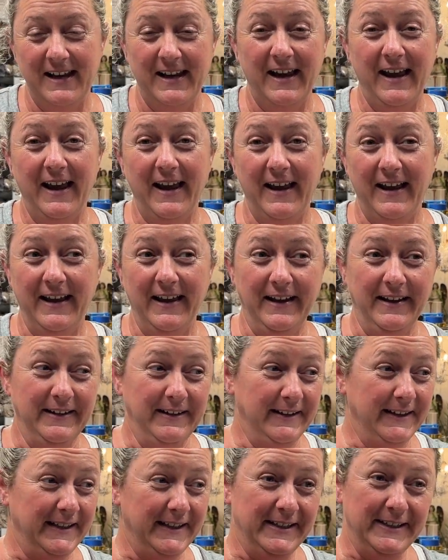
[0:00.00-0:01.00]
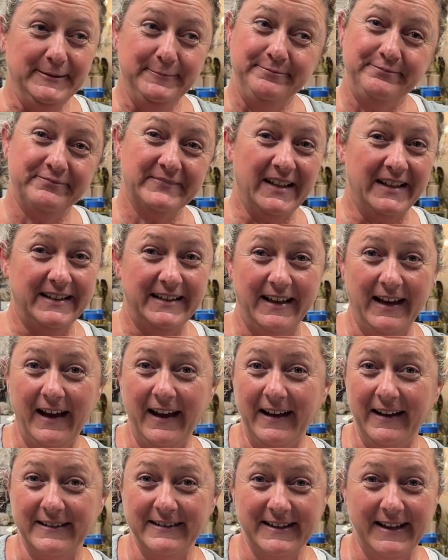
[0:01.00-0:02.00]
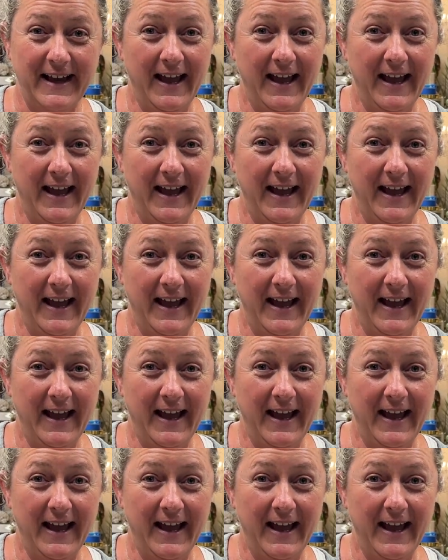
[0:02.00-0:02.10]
And yeah,